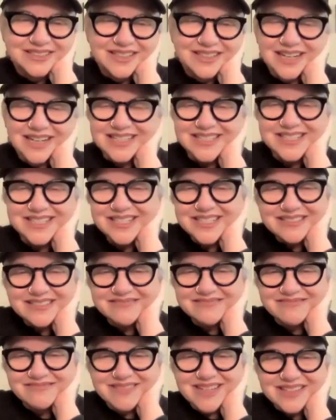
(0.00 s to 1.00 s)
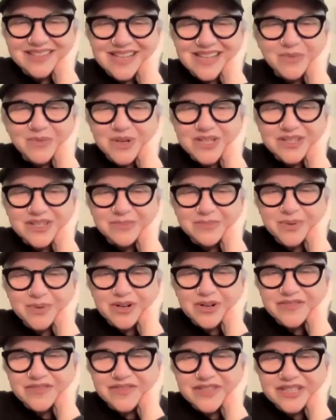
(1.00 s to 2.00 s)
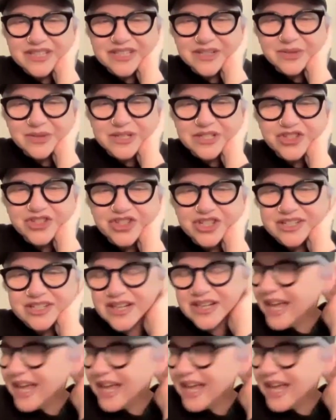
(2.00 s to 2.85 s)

that wasn't part of the equation.